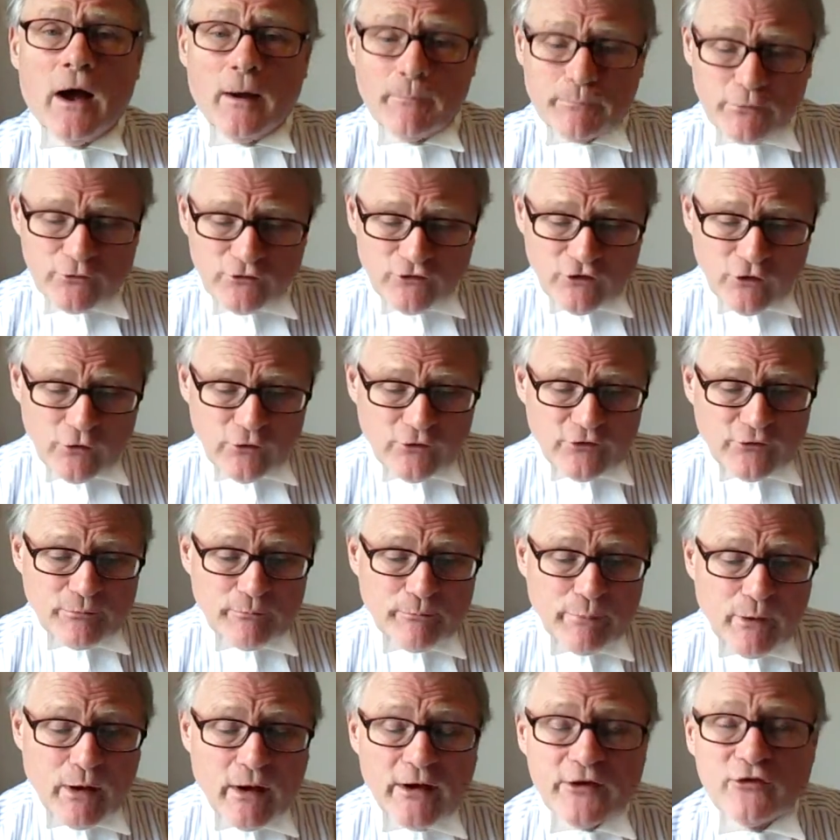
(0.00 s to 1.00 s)

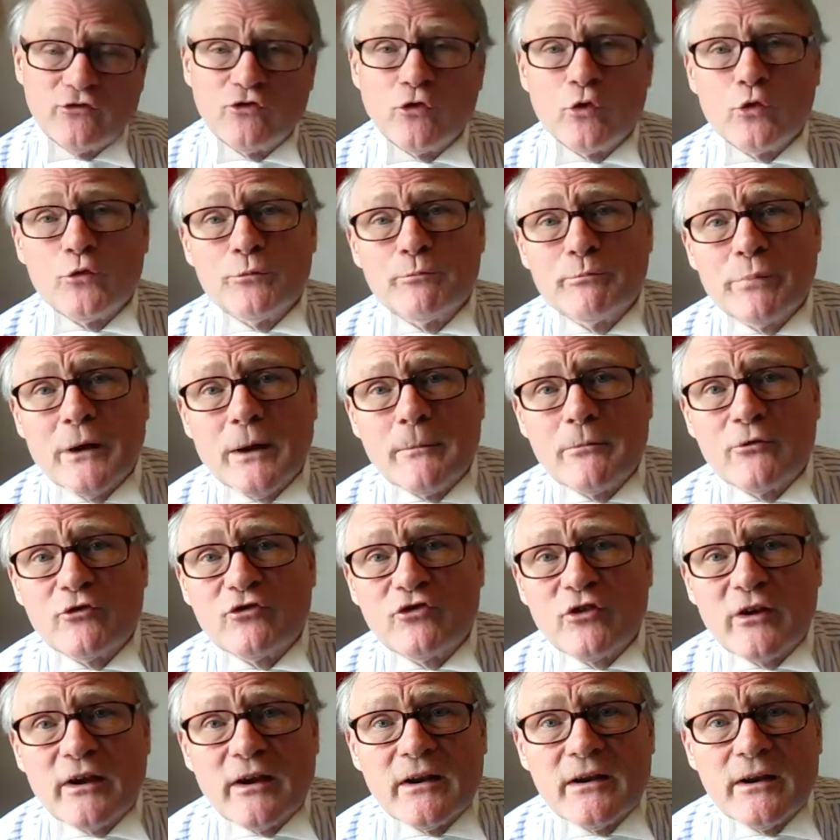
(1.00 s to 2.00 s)
produced by Jordan
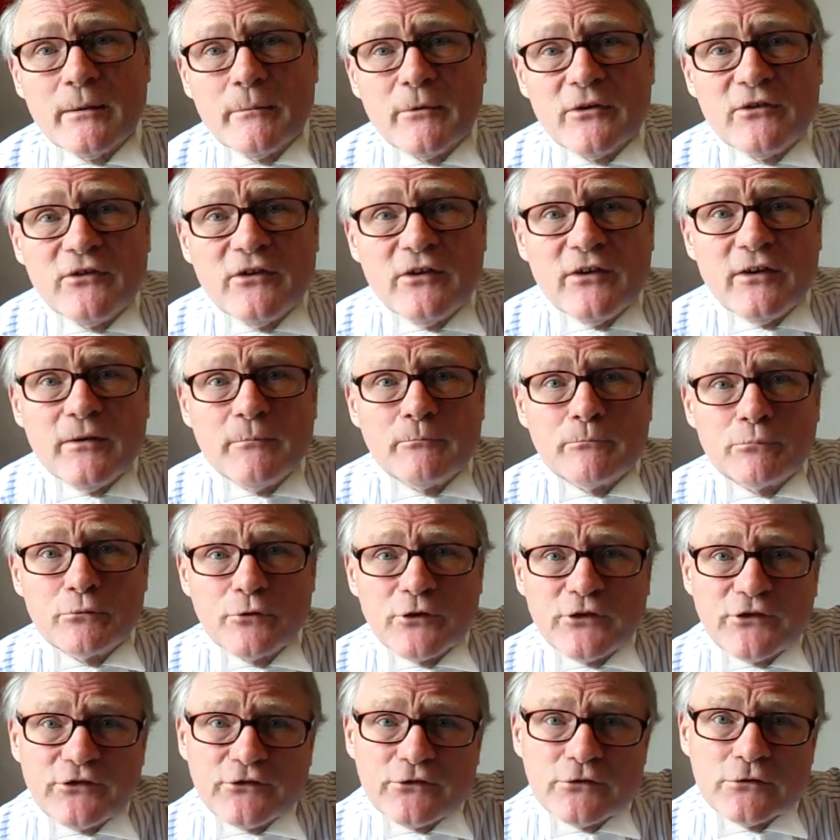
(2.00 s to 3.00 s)
Publishing Limited in
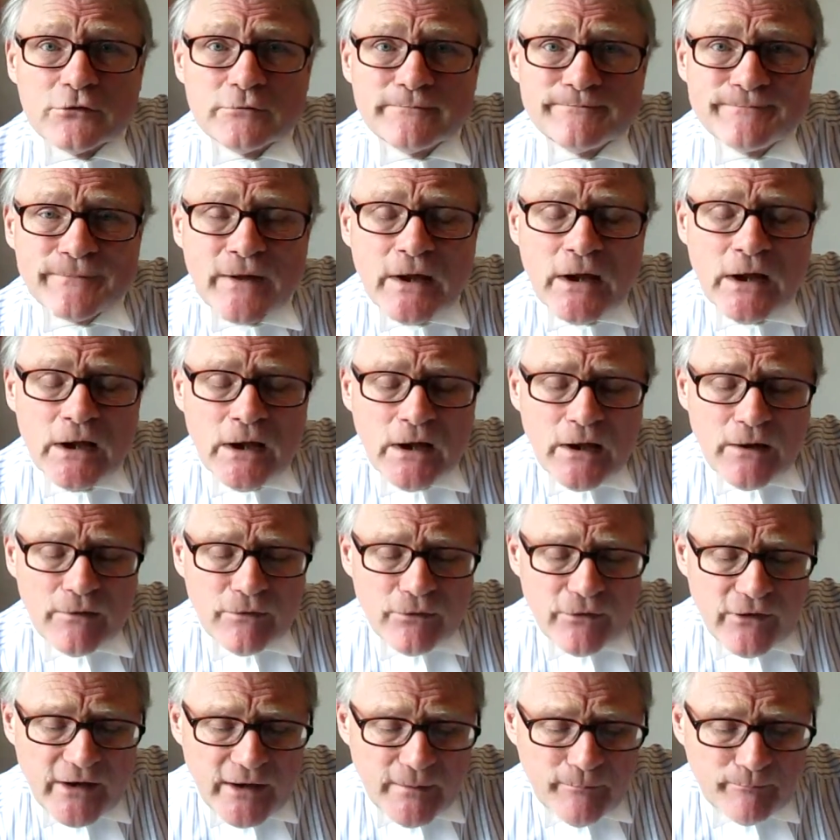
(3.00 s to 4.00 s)
Bristol.
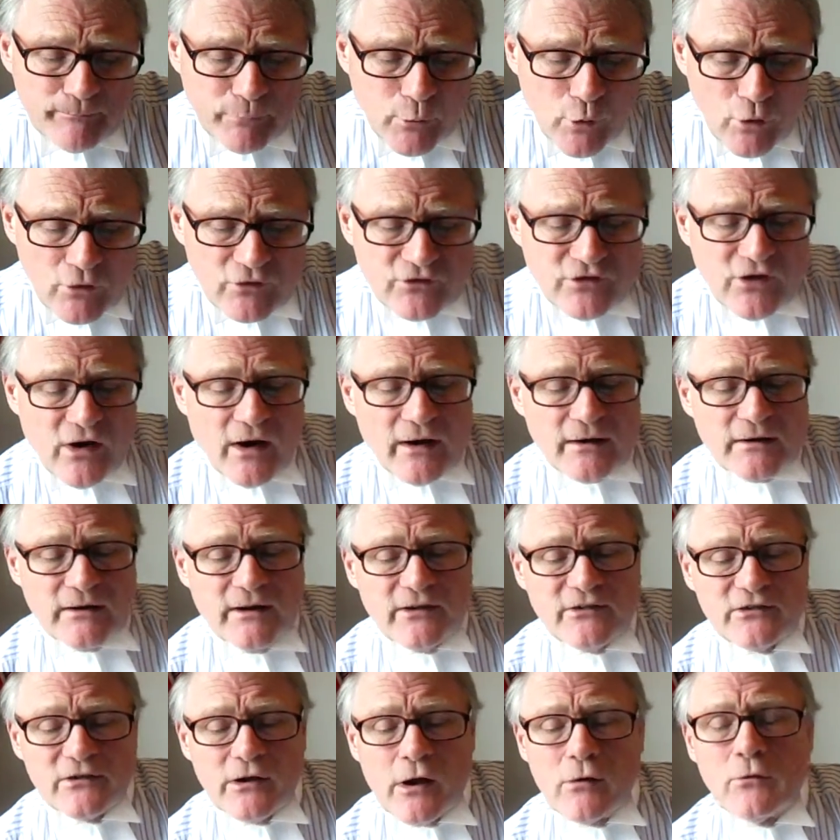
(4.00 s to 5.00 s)
The book title
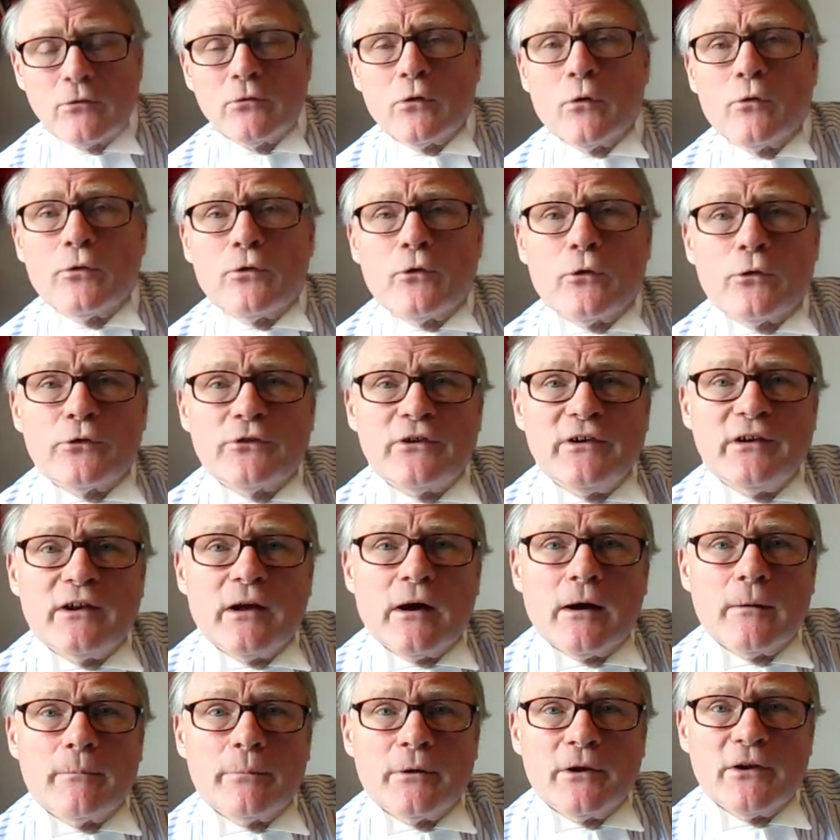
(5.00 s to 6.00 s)
is Local Authority
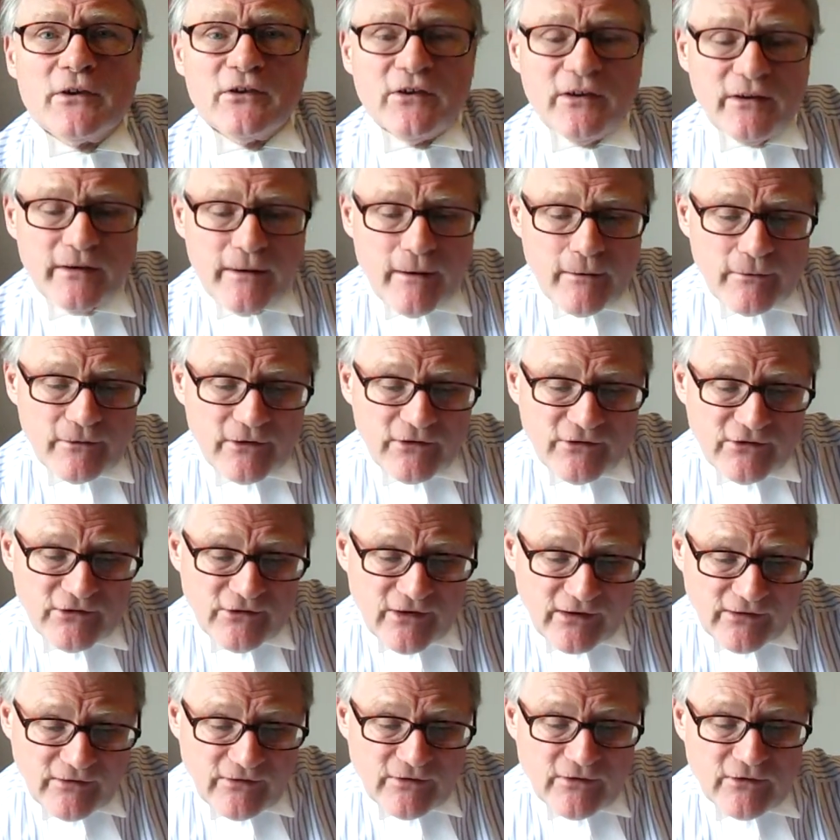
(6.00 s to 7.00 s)
Liability, now in a
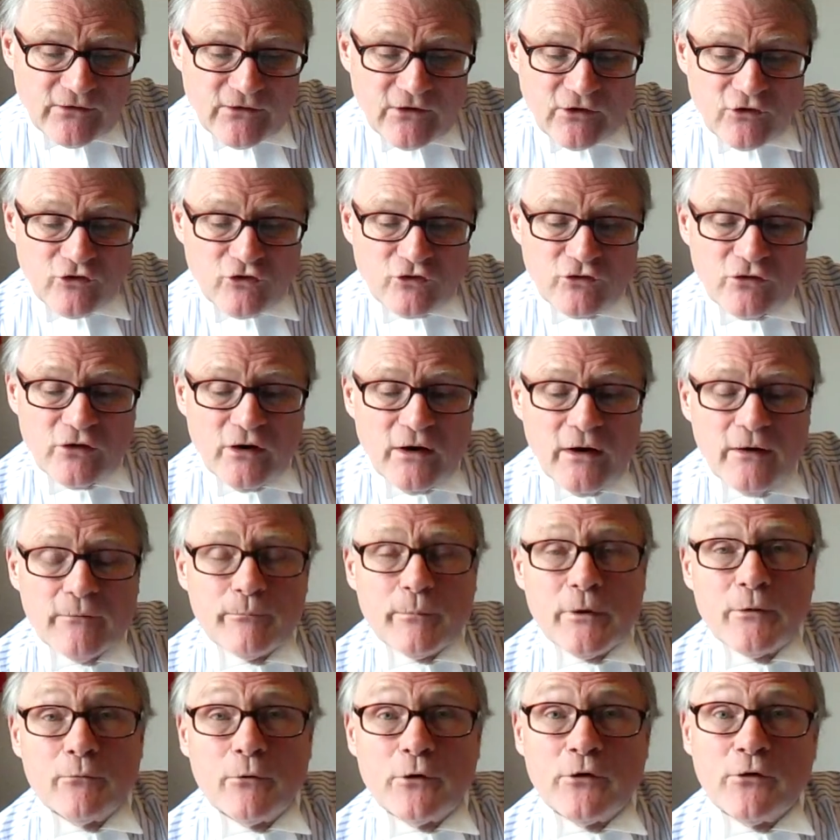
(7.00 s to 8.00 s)
6th edition,
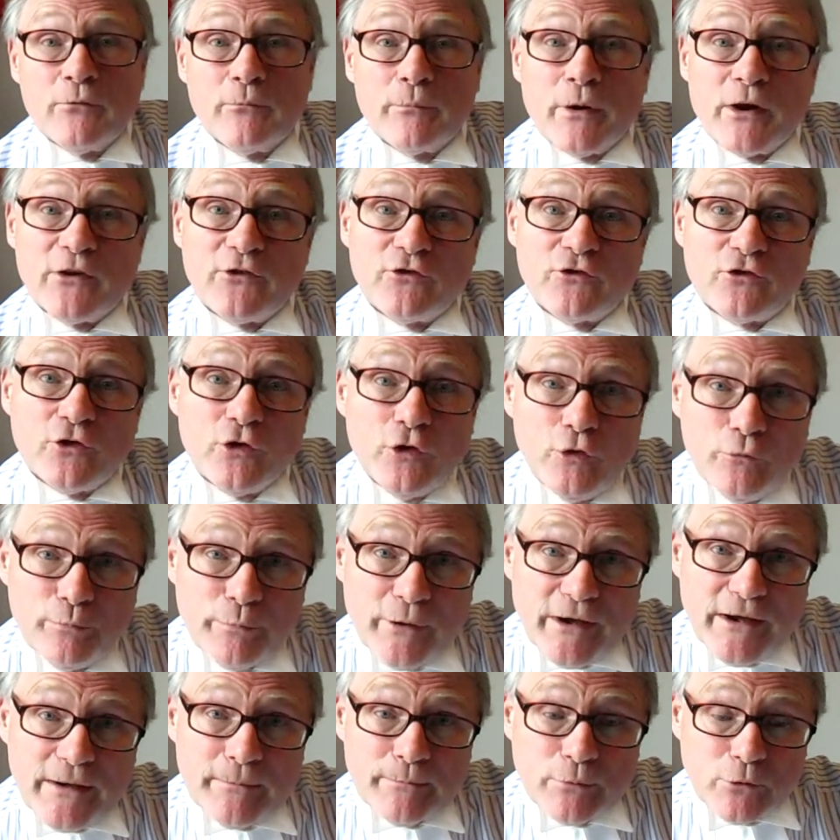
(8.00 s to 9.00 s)
been written by two
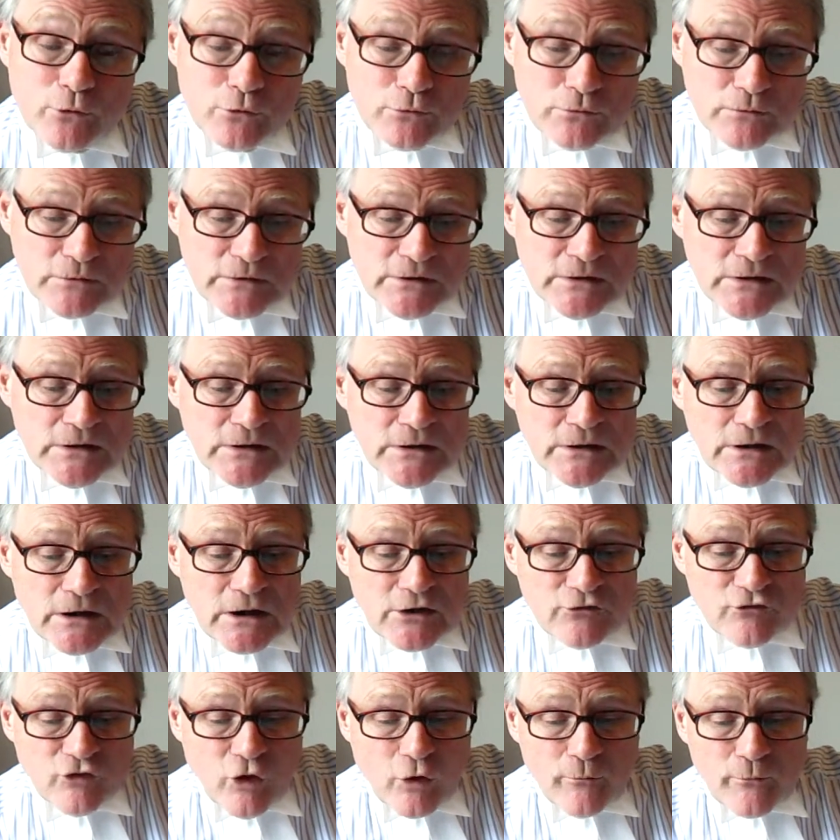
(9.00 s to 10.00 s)
people,
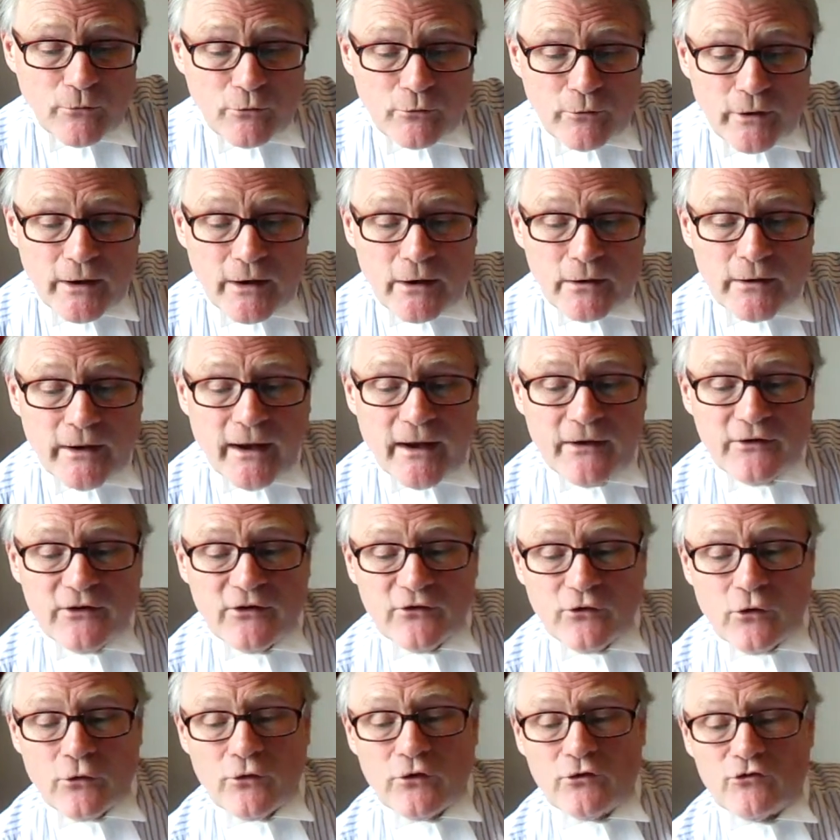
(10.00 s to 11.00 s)
John Morrell and
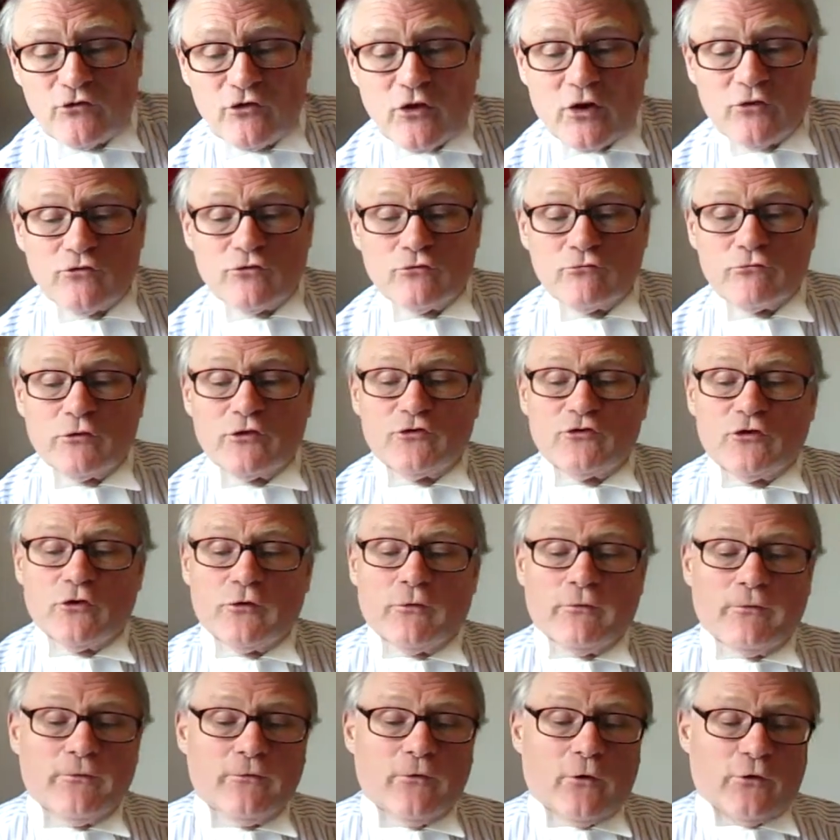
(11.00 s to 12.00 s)
His Honour Judge
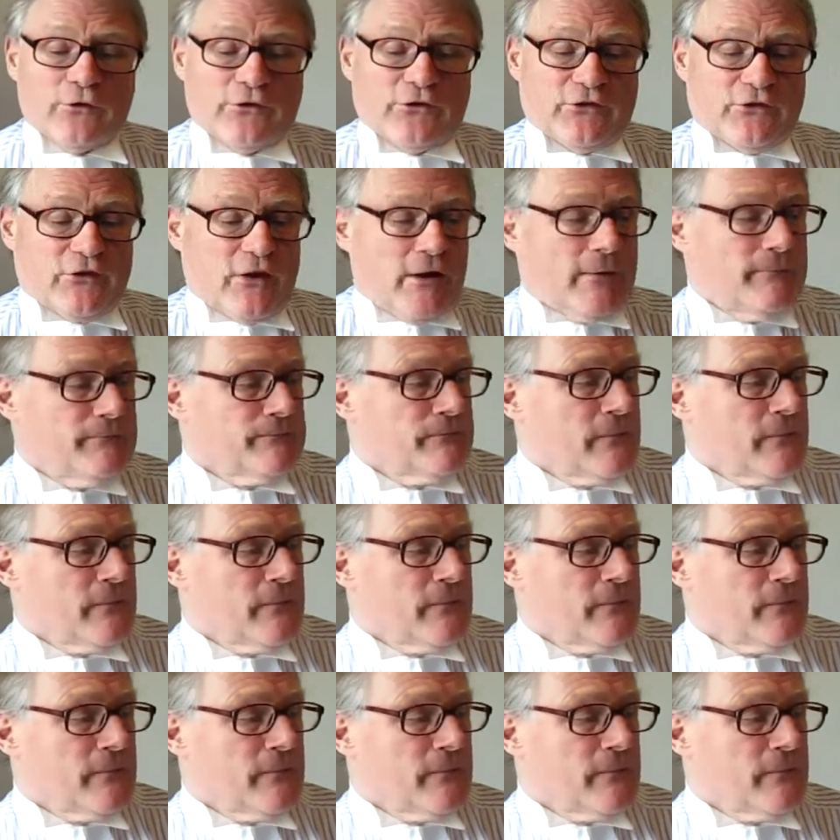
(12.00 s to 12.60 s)
Richard Foster.